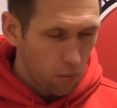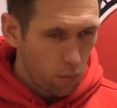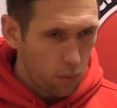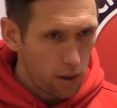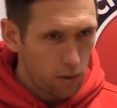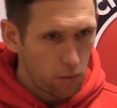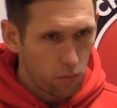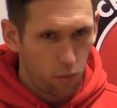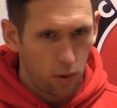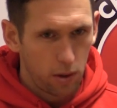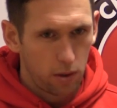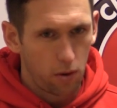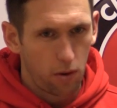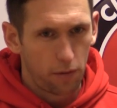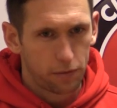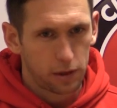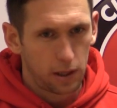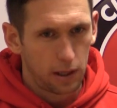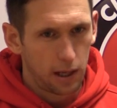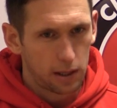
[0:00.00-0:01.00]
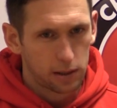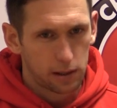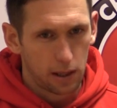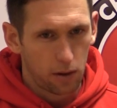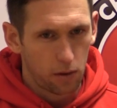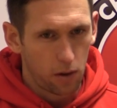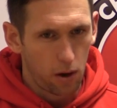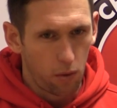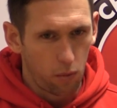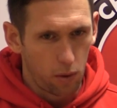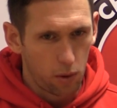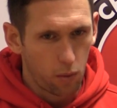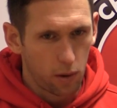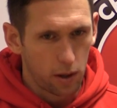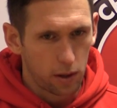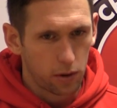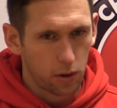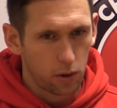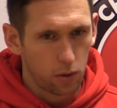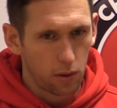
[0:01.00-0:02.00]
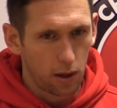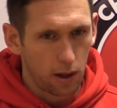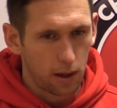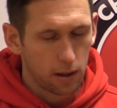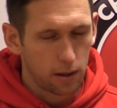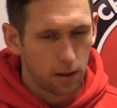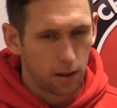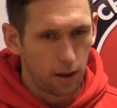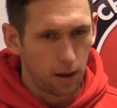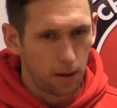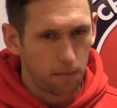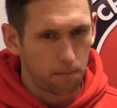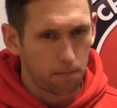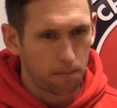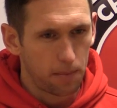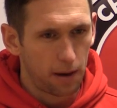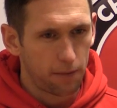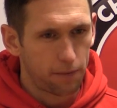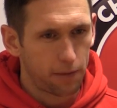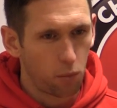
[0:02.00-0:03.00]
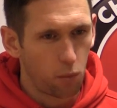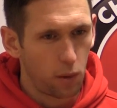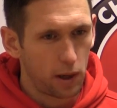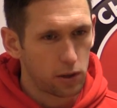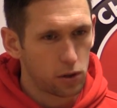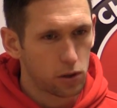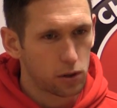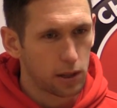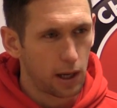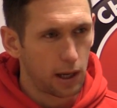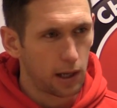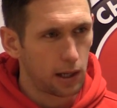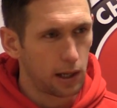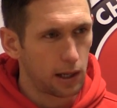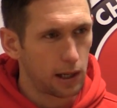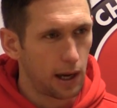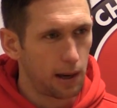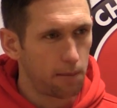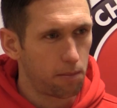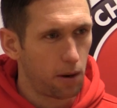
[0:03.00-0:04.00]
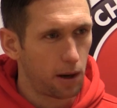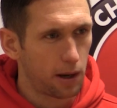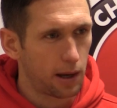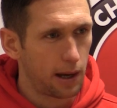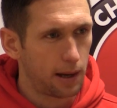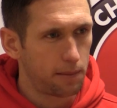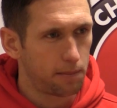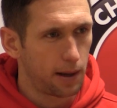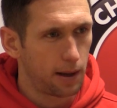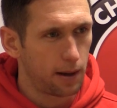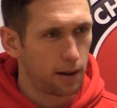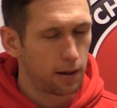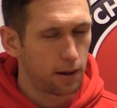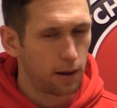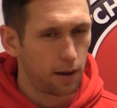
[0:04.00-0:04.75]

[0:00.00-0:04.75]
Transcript: We obviously, that's our goal. We want to do that. But I think we're just taking it game by game now.